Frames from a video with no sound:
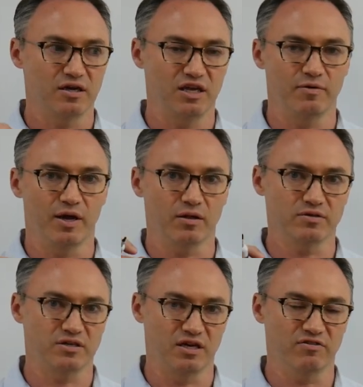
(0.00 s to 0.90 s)
Email
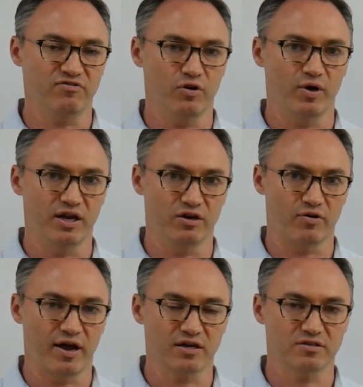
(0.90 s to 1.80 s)
is
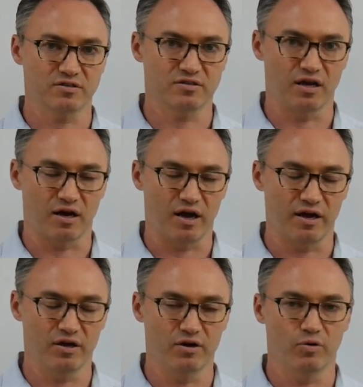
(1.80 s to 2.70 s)

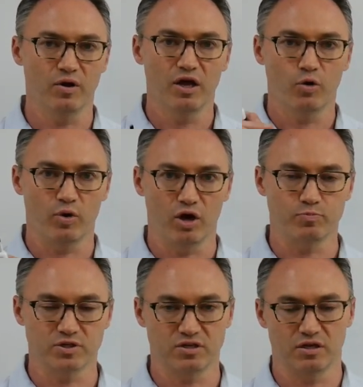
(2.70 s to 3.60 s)
info@interaxis.io. We
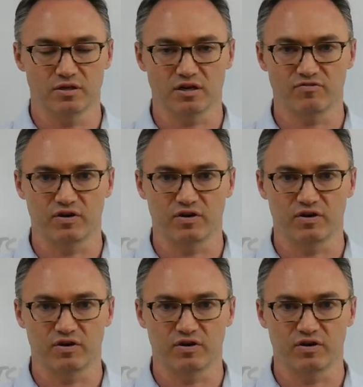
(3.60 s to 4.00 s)
hope to see you in the next